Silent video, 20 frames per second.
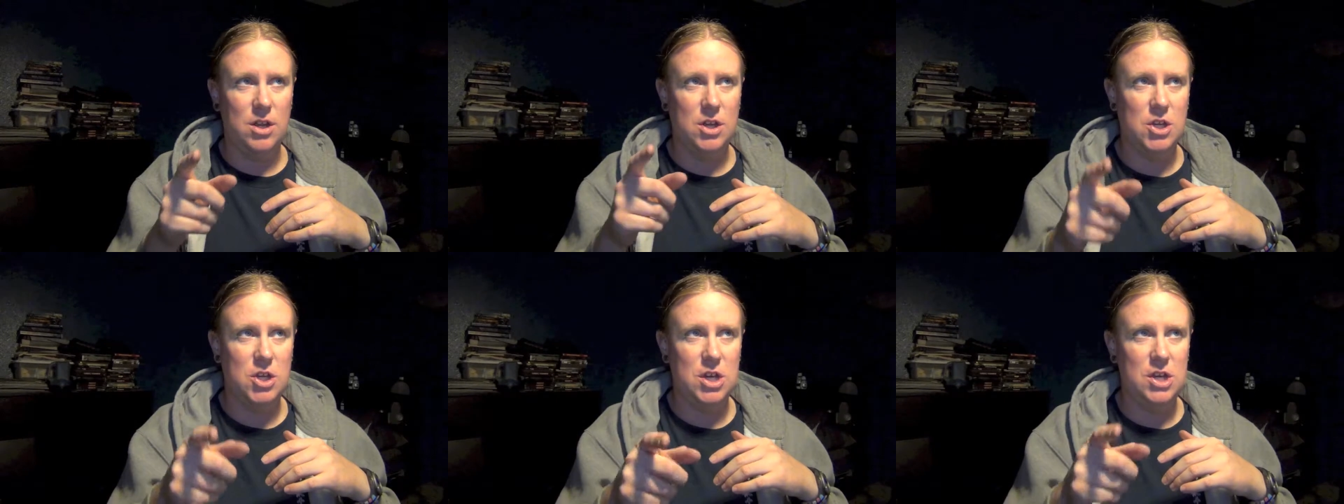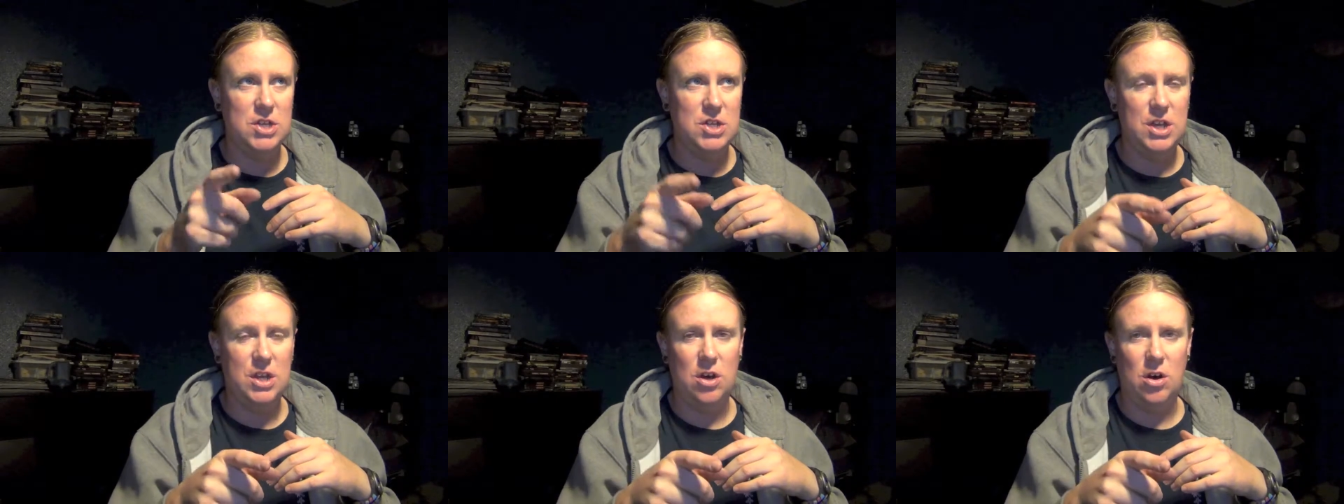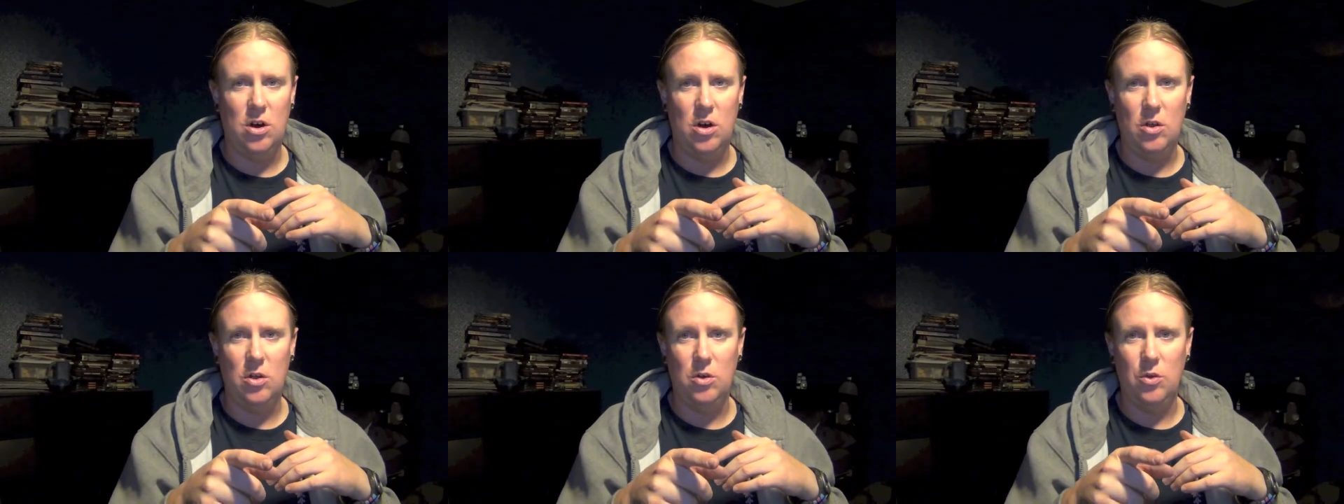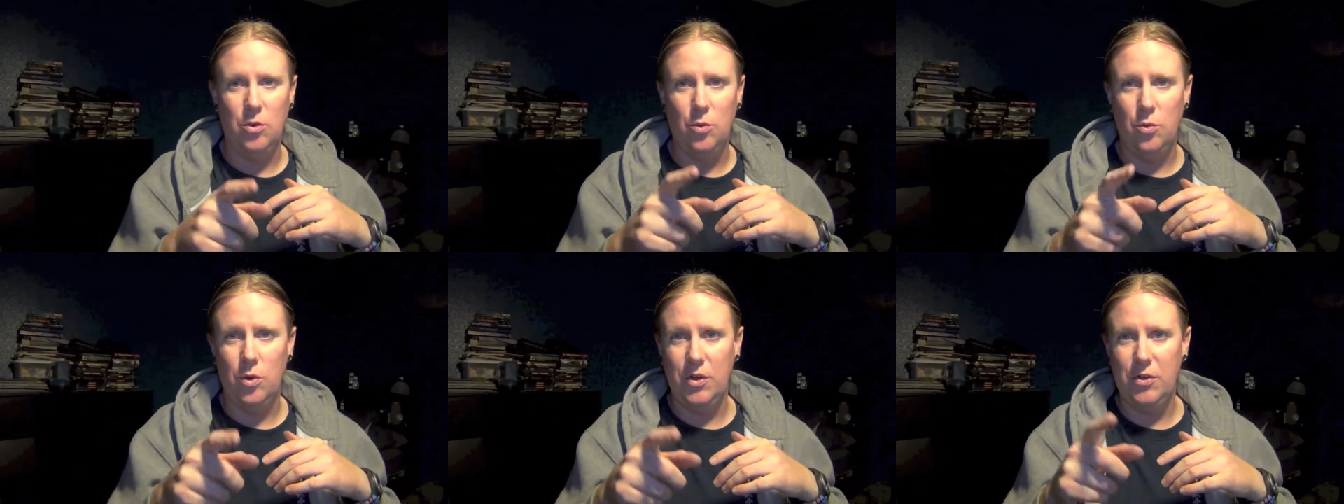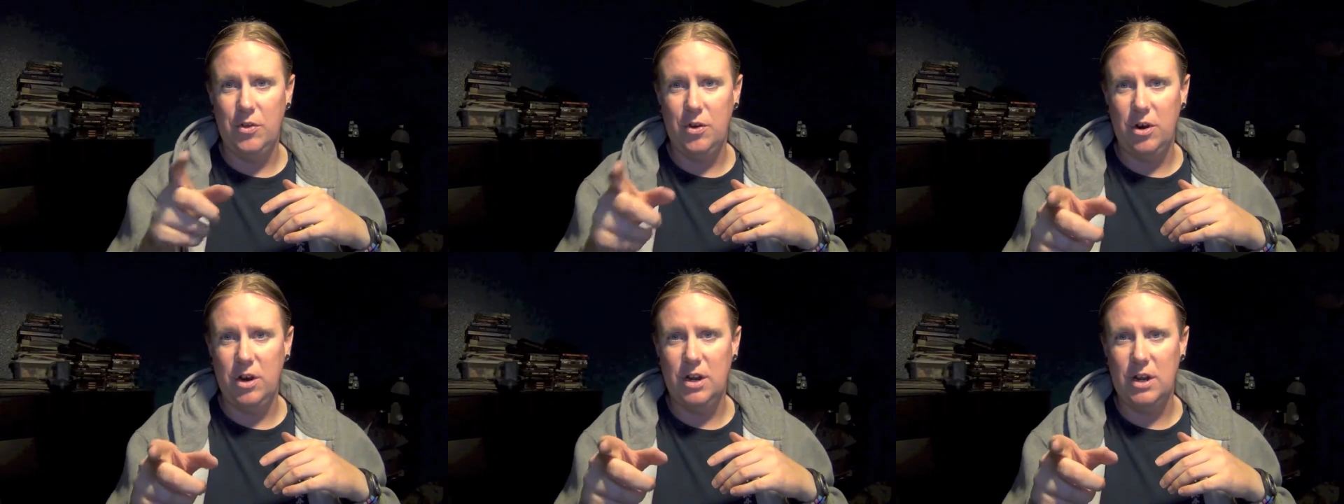GC Hollow, the
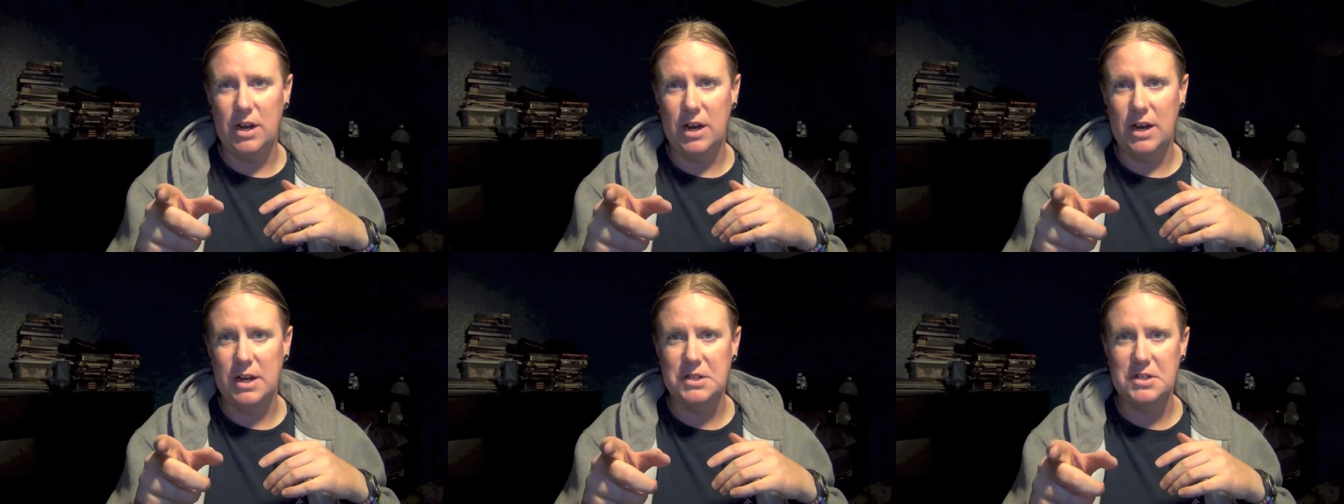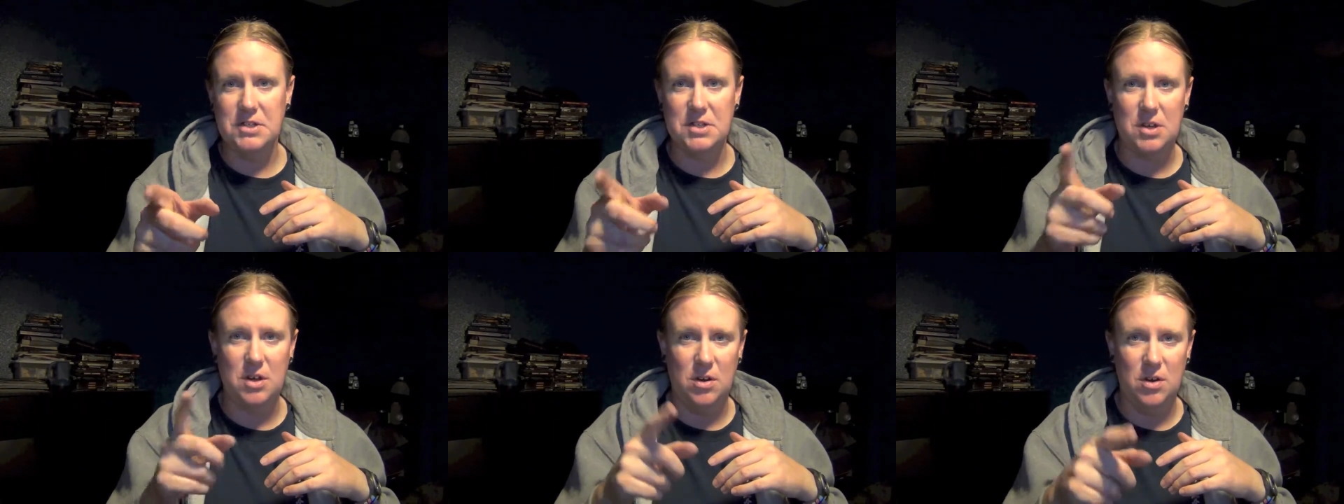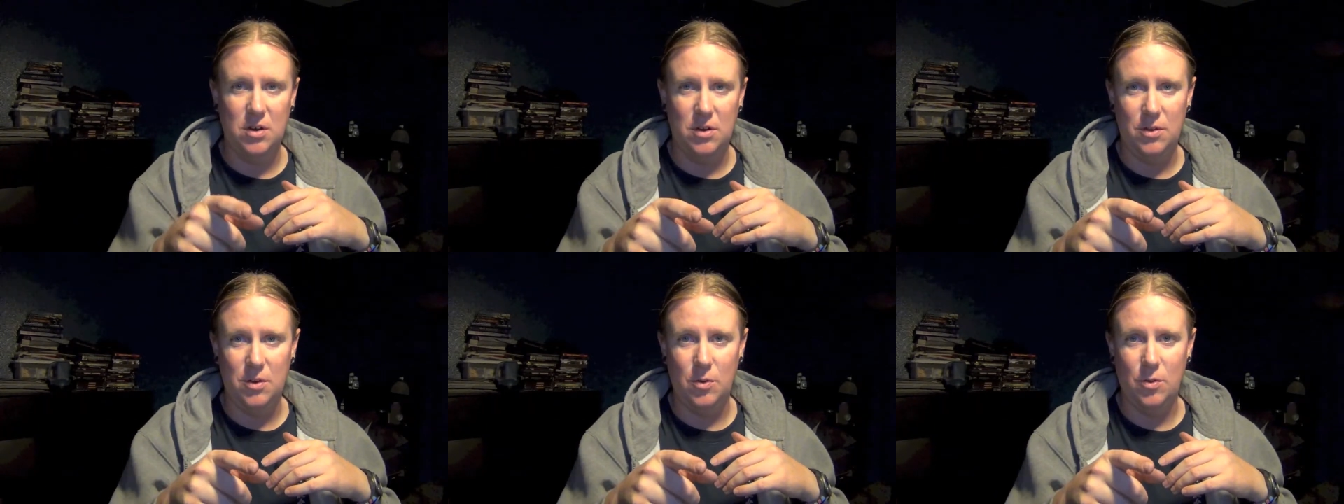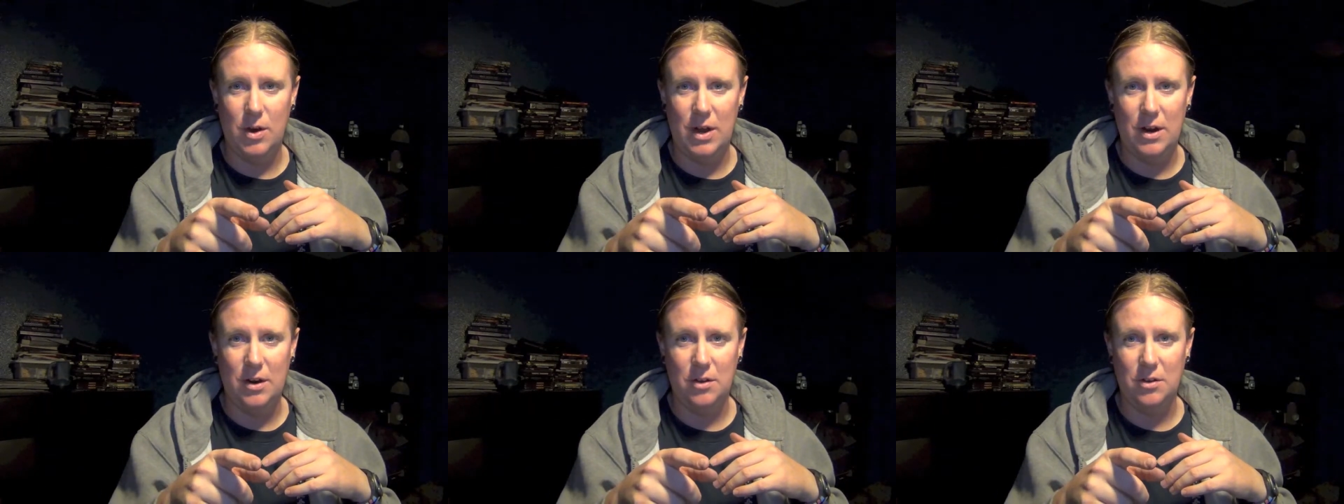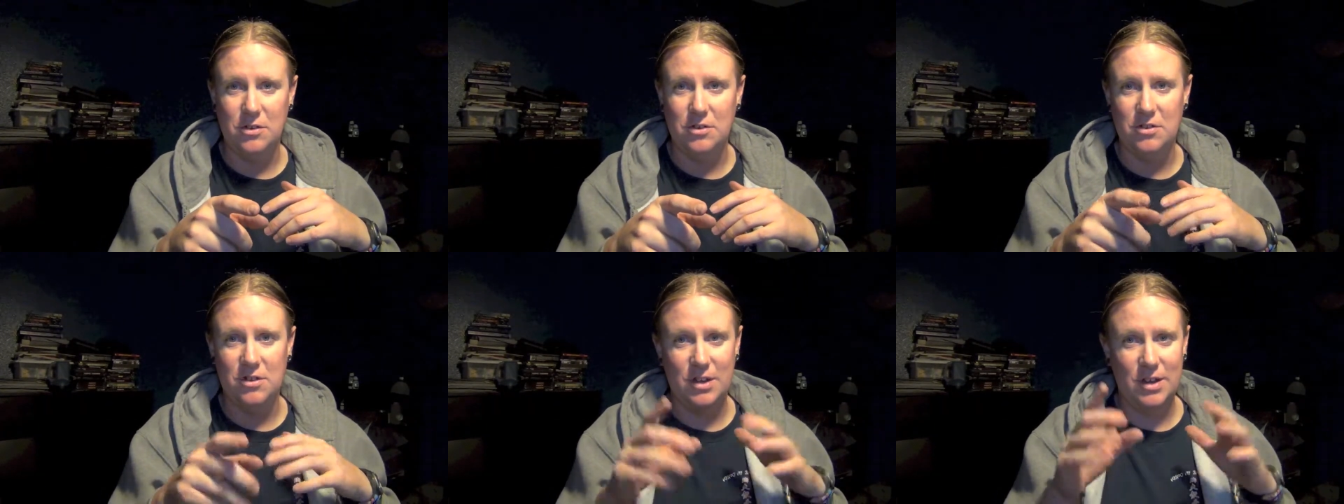139s, the
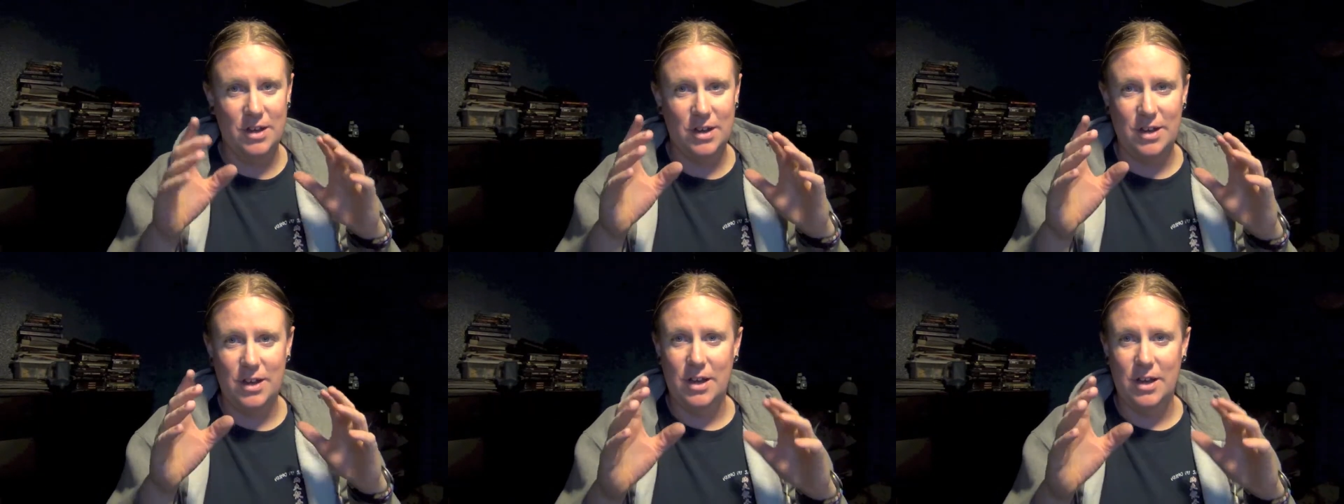Reynolds.